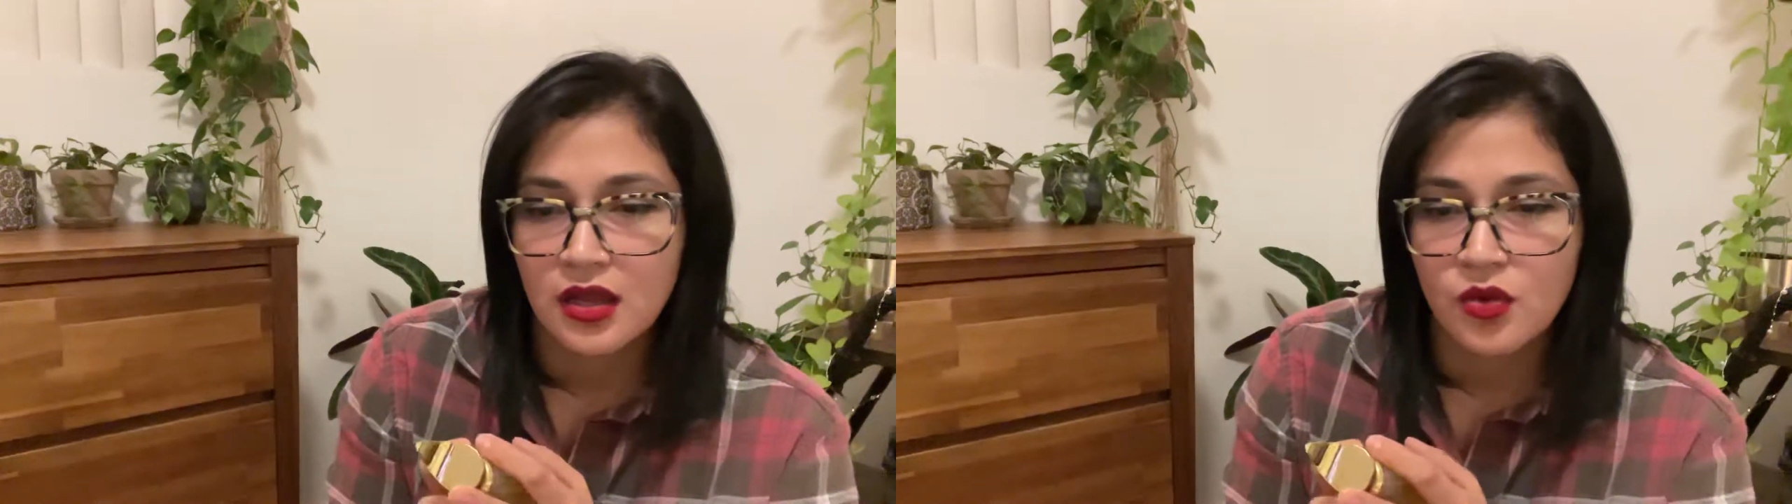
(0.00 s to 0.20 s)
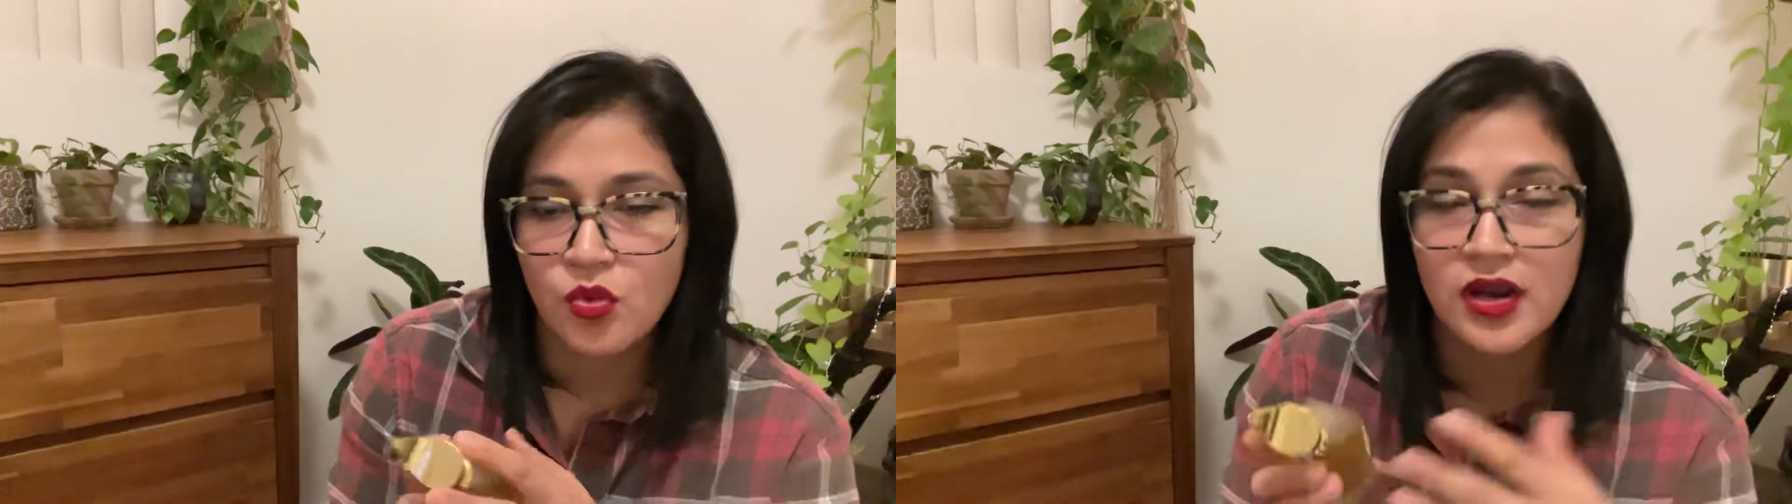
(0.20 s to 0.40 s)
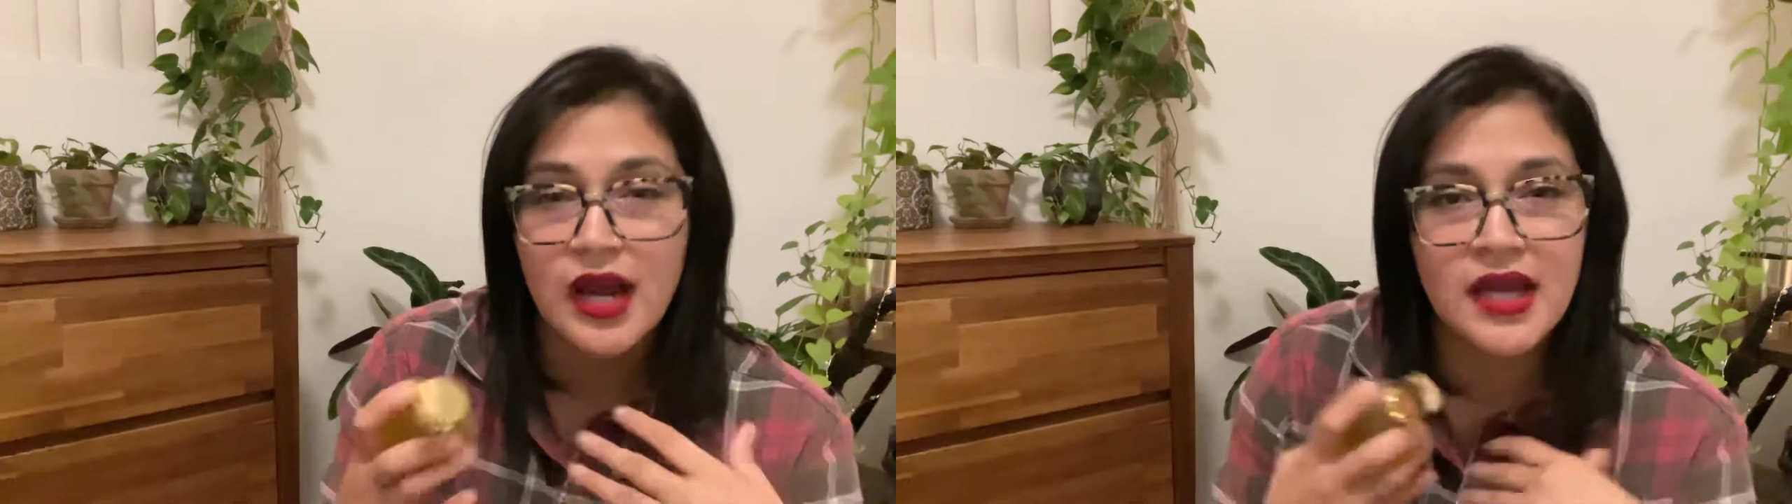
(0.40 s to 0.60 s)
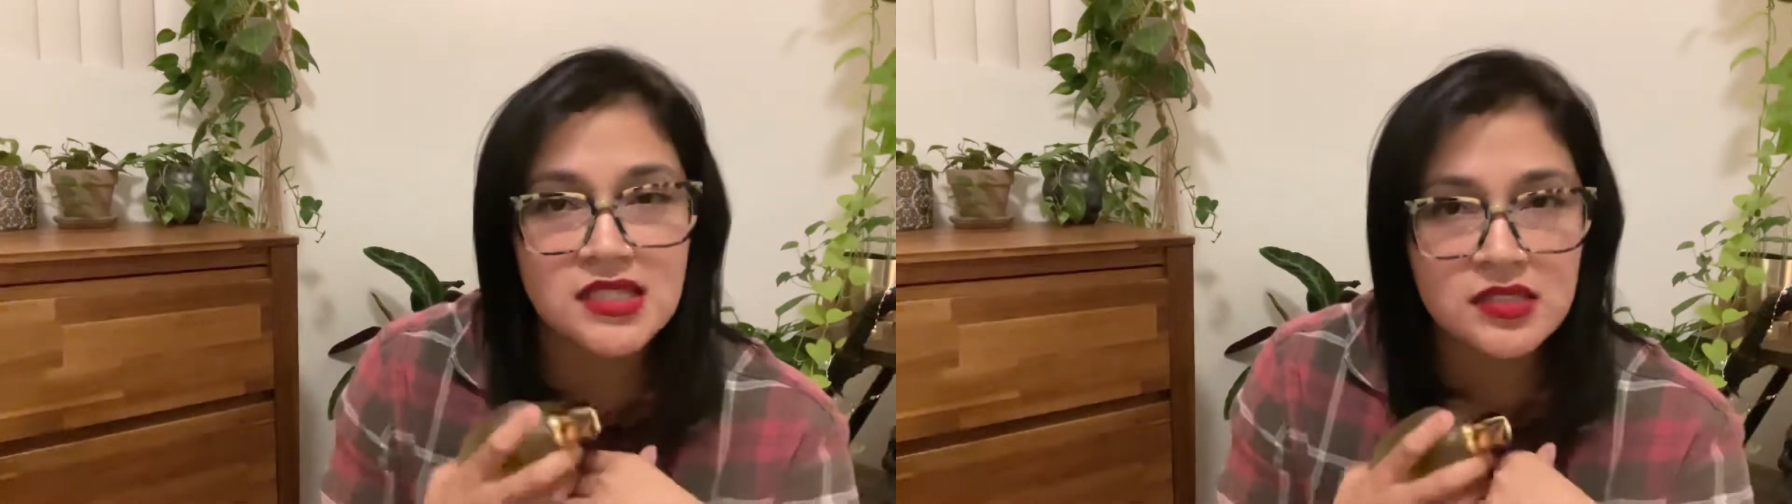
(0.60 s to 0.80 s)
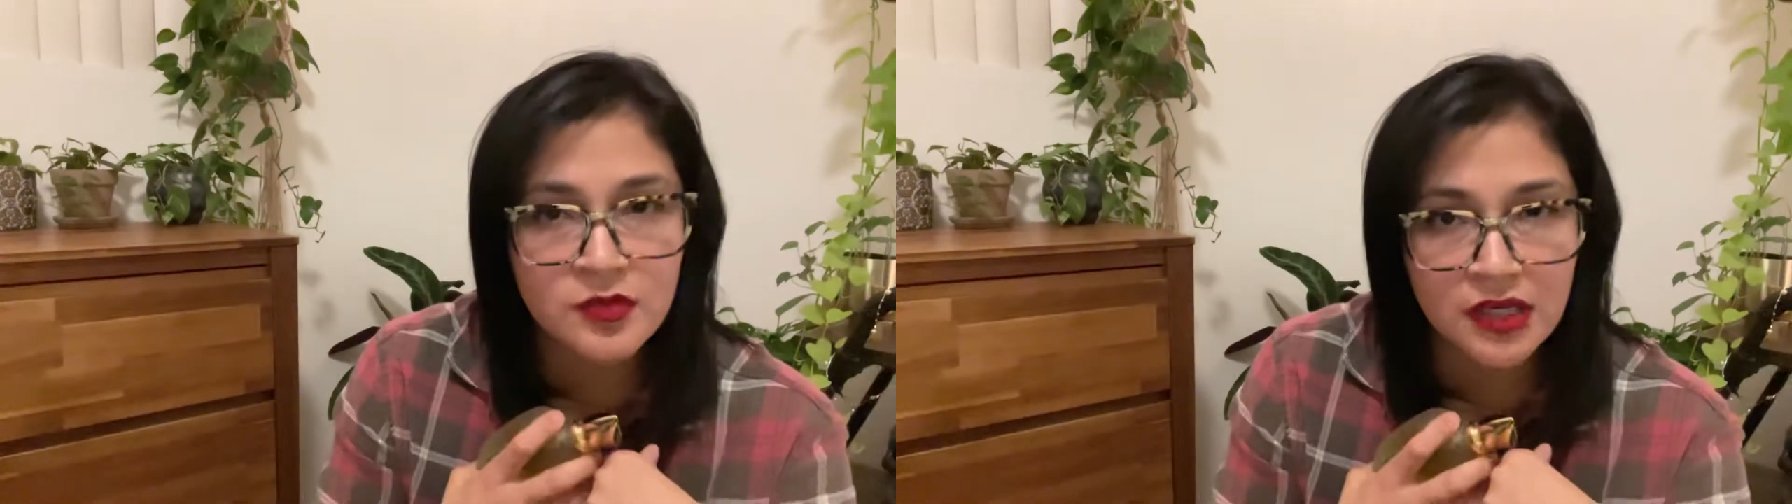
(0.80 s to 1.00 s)
What I
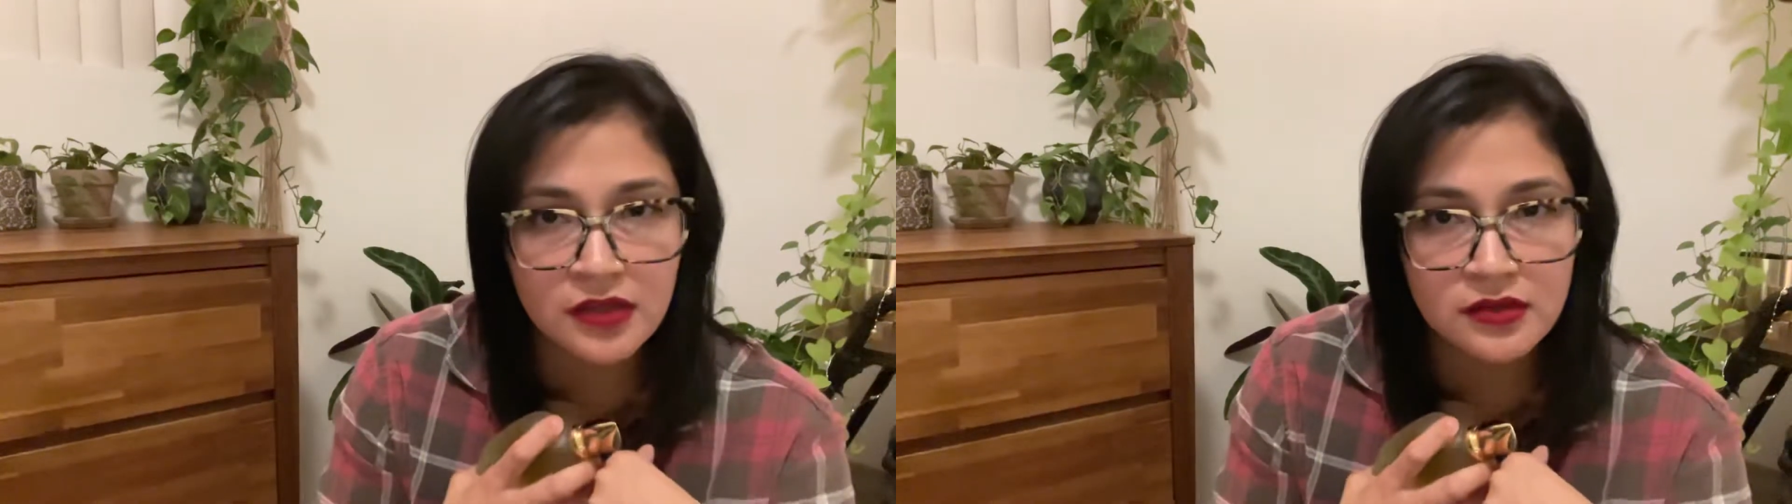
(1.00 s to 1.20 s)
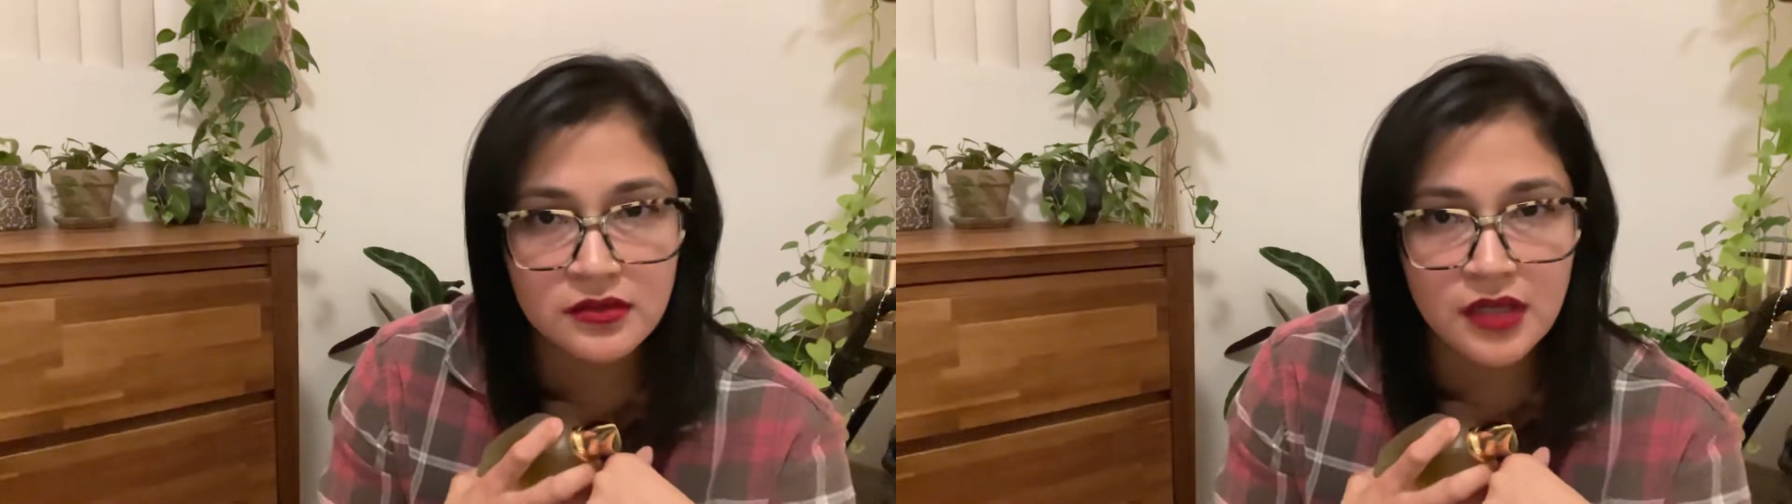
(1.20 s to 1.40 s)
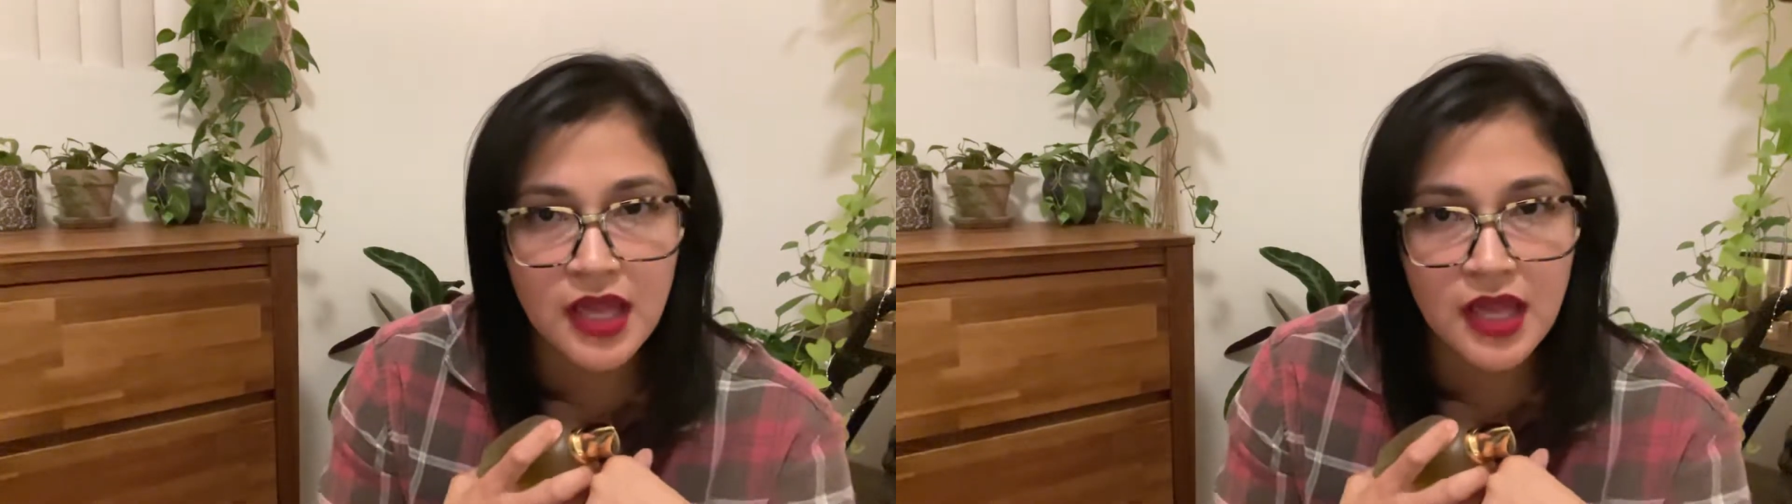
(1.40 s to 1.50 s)
smell